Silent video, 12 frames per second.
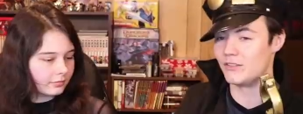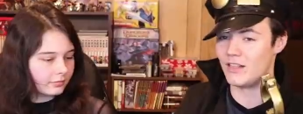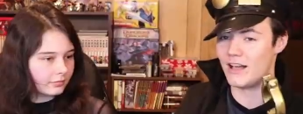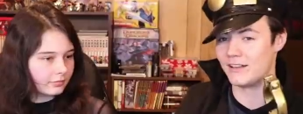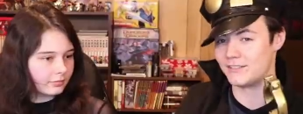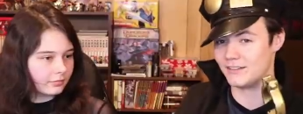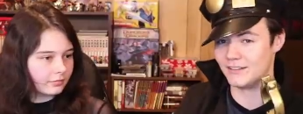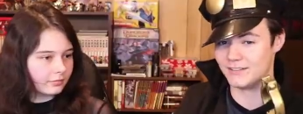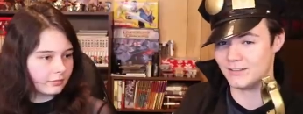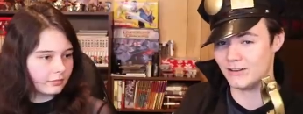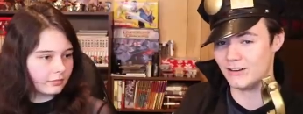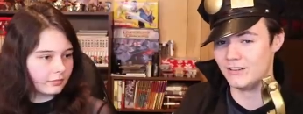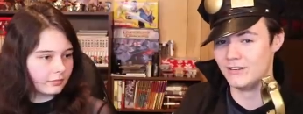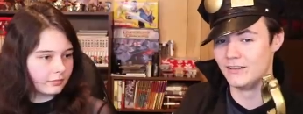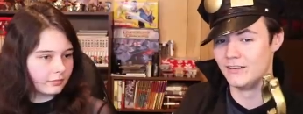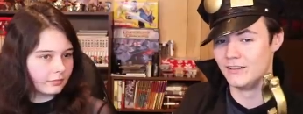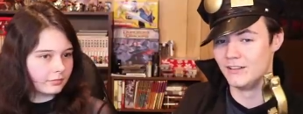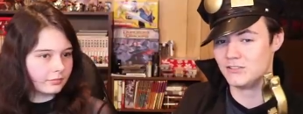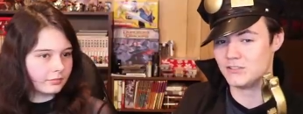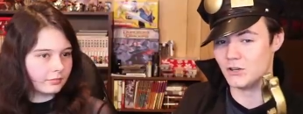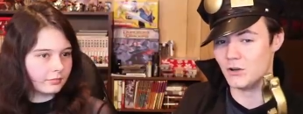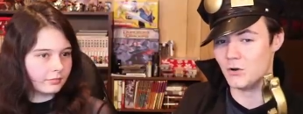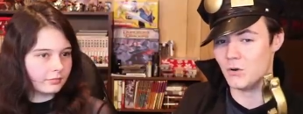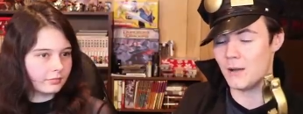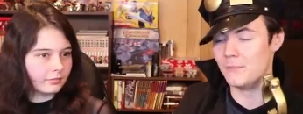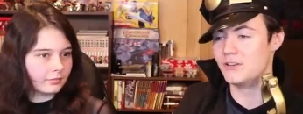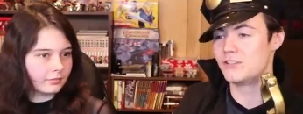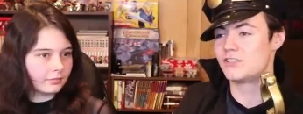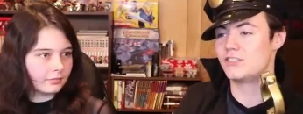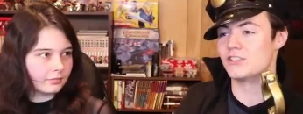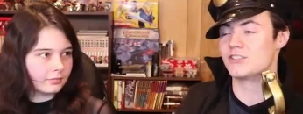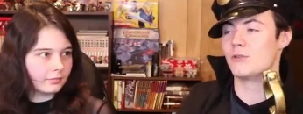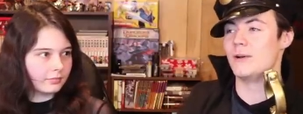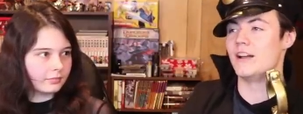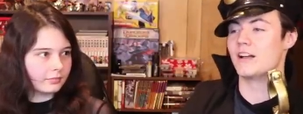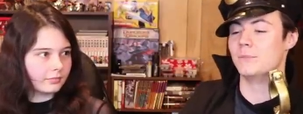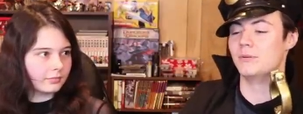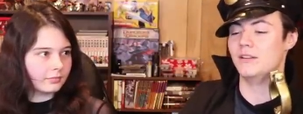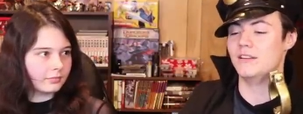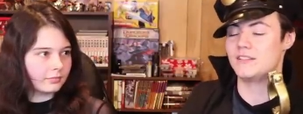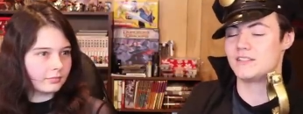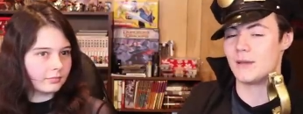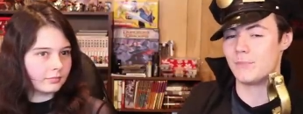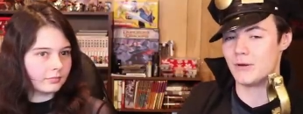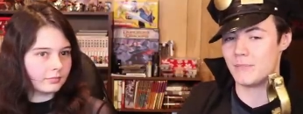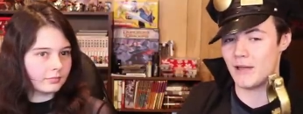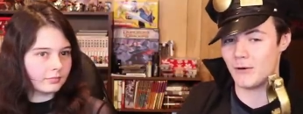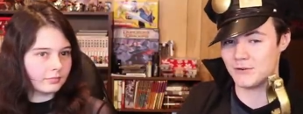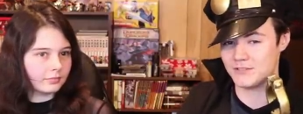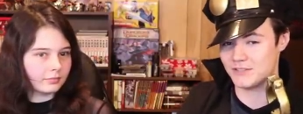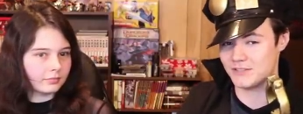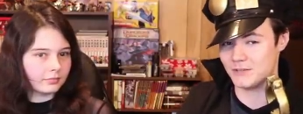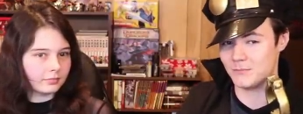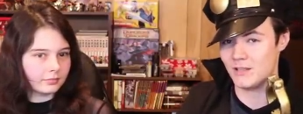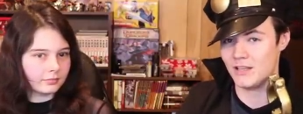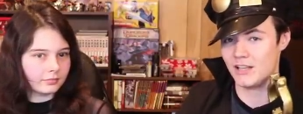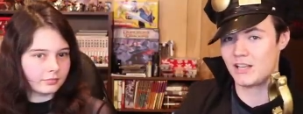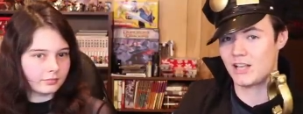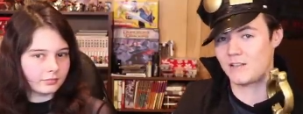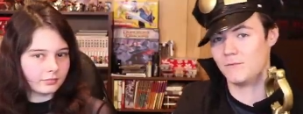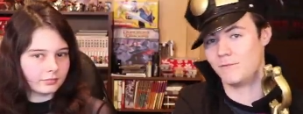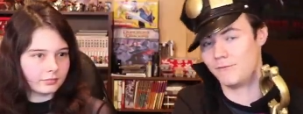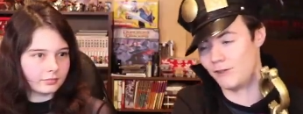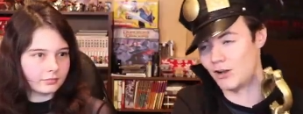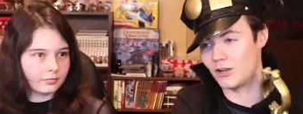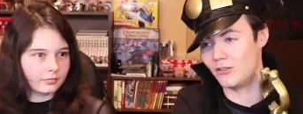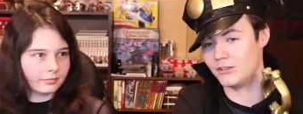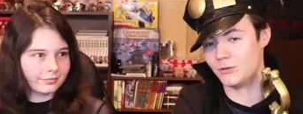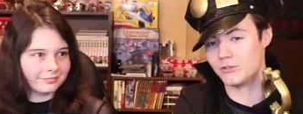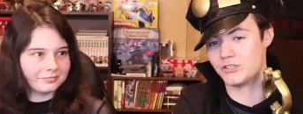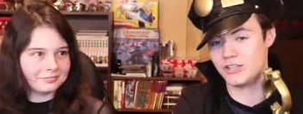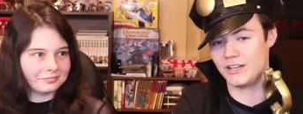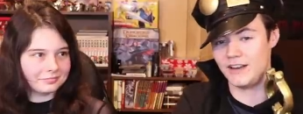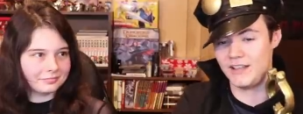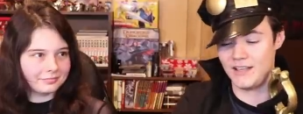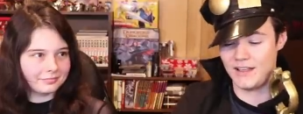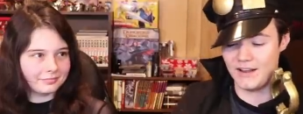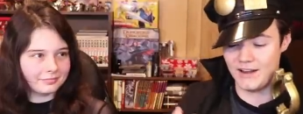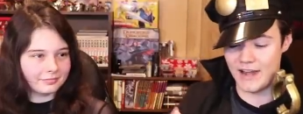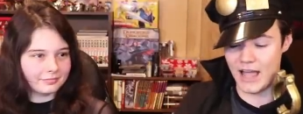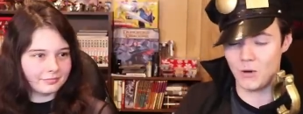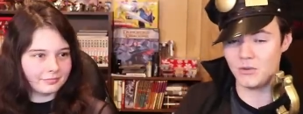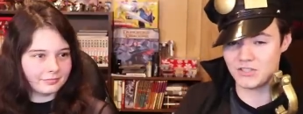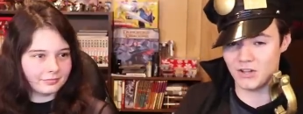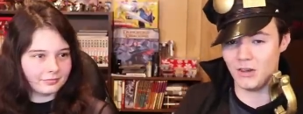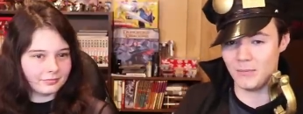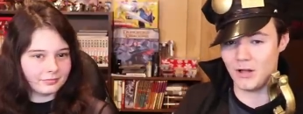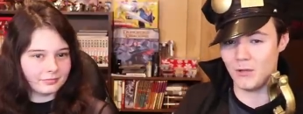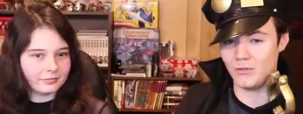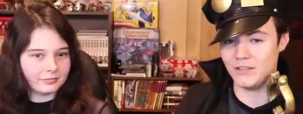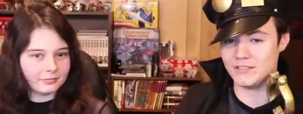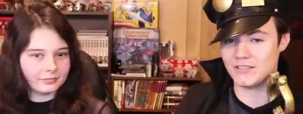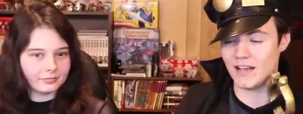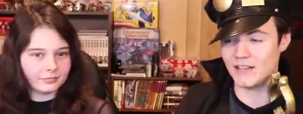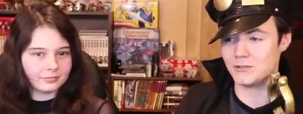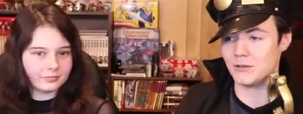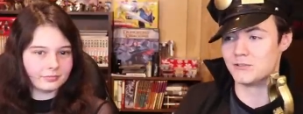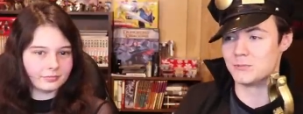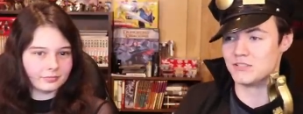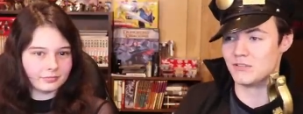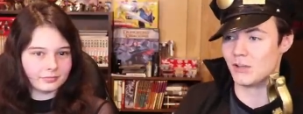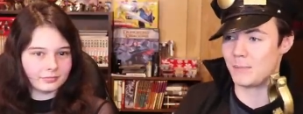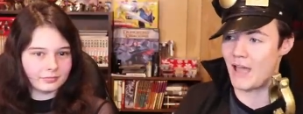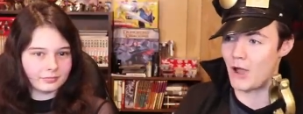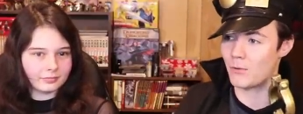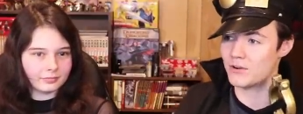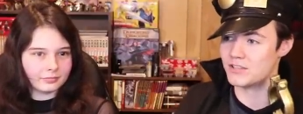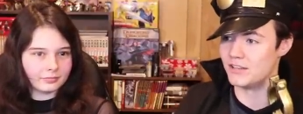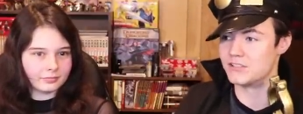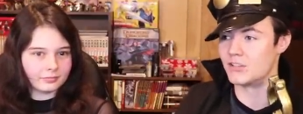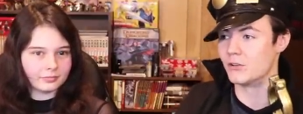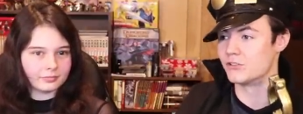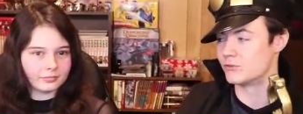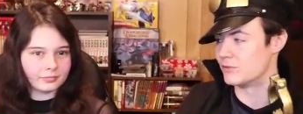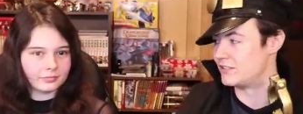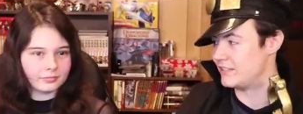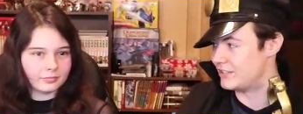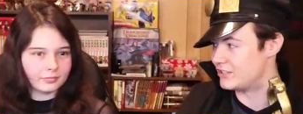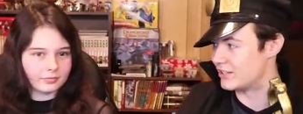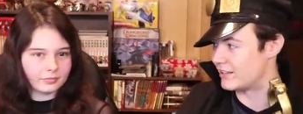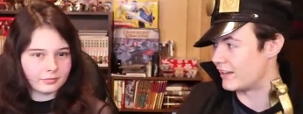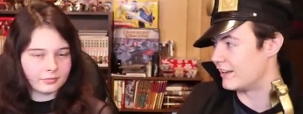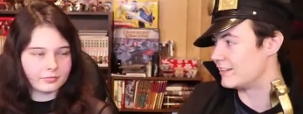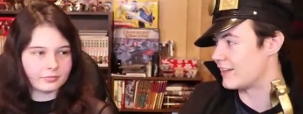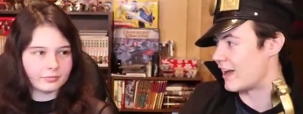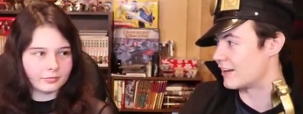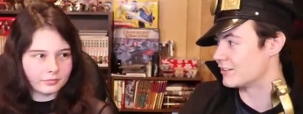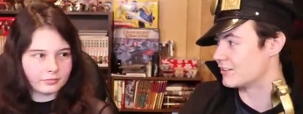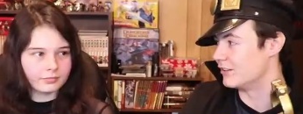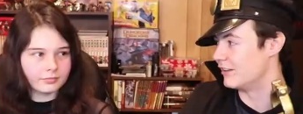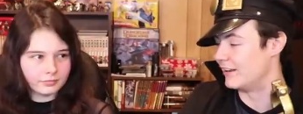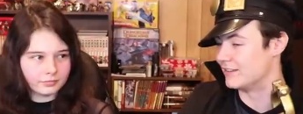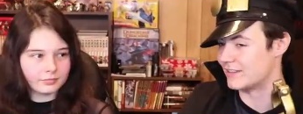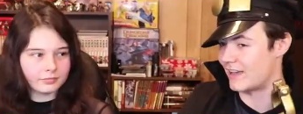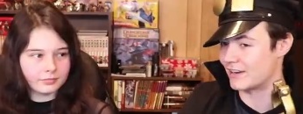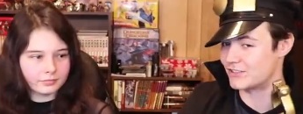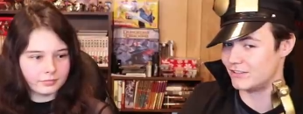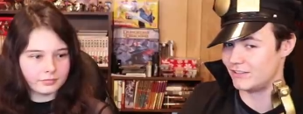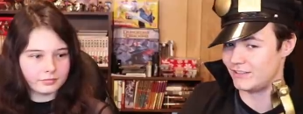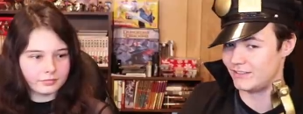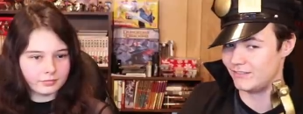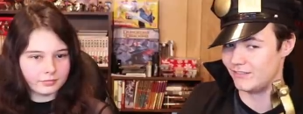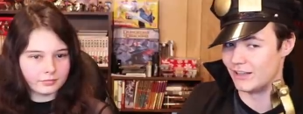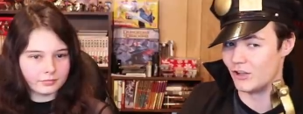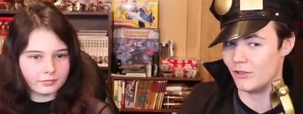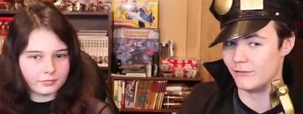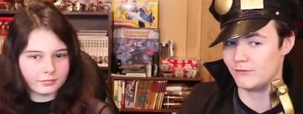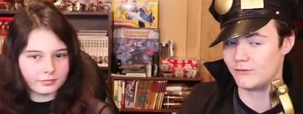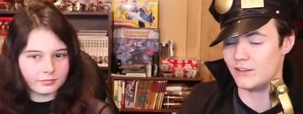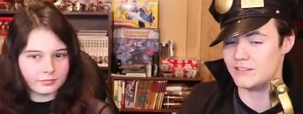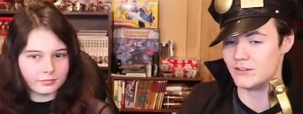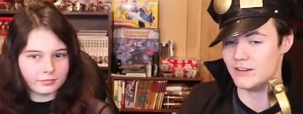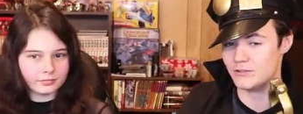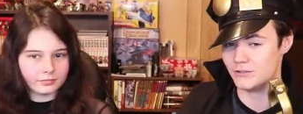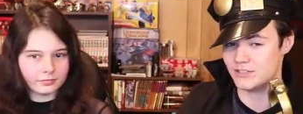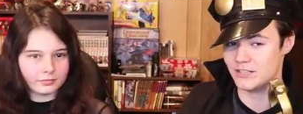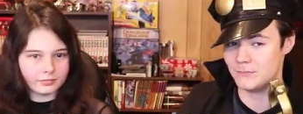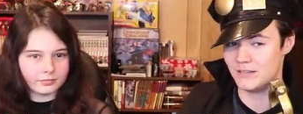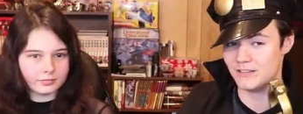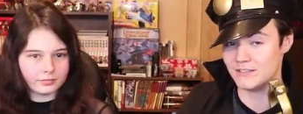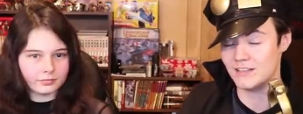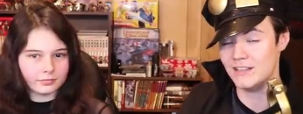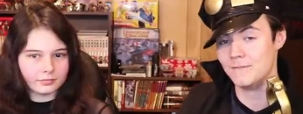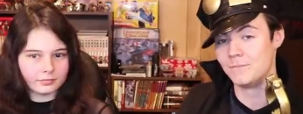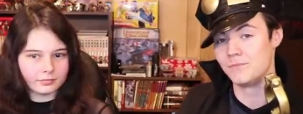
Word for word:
Speaker 1: than the last and etc. So I'm gonna just create a completely separate power system. Fuck all the old shit now it's all about these guys who have specific powers, and it's all strategic and tactical, and it's actually like all the fights are interesting because